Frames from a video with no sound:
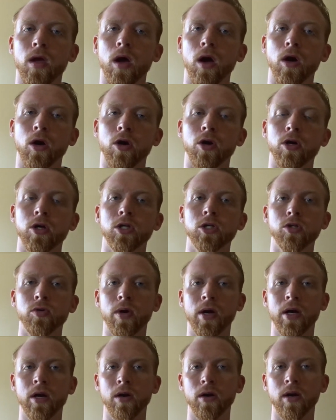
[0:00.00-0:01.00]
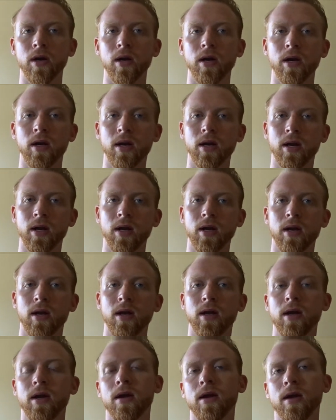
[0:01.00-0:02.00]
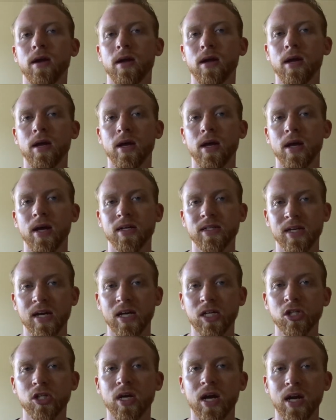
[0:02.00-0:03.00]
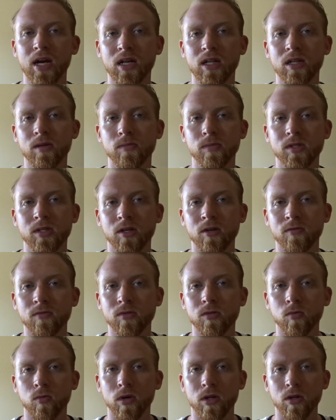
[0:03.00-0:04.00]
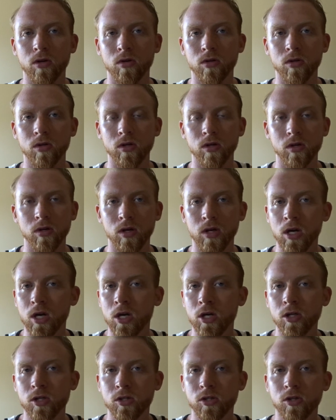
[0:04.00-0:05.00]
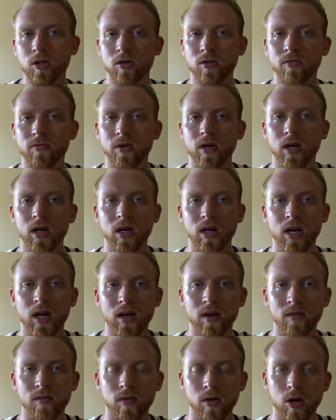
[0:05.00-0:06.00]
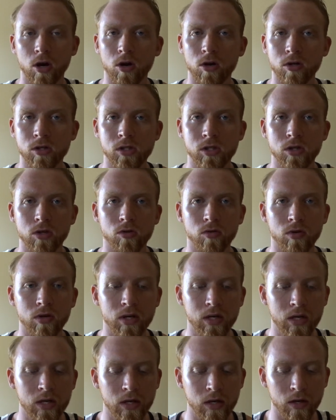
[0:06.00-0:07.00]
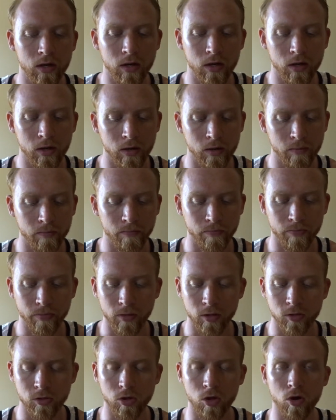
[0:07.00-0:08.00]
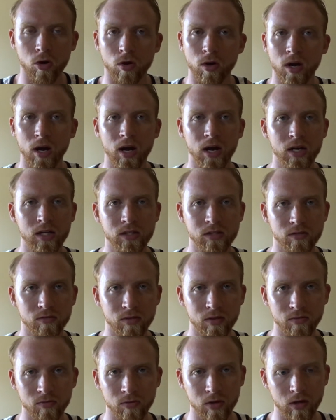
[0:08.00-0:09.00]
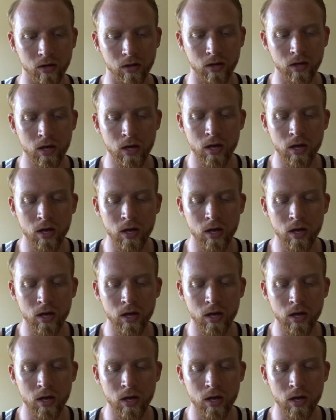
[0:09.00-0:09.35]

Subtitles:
a good trainer has educated themselves, whether they're certified, have a college degree. There's all kinds of different